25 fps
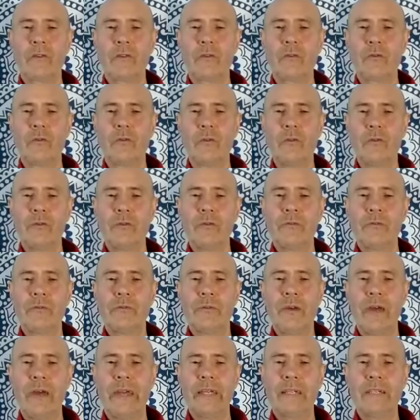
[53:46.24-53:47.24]
through the
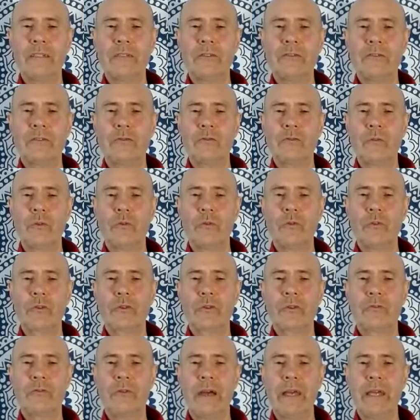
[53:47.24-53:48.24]
face, through the
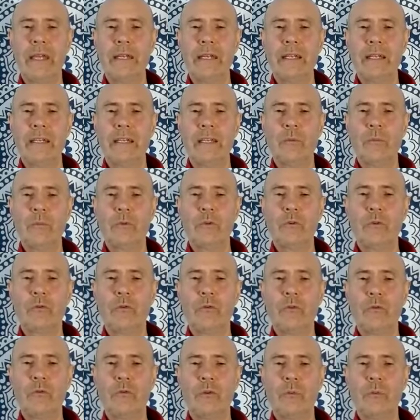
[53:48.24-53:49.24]
cranium,
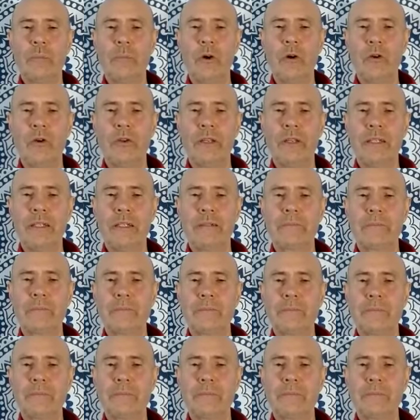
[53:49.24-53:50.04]
through the body.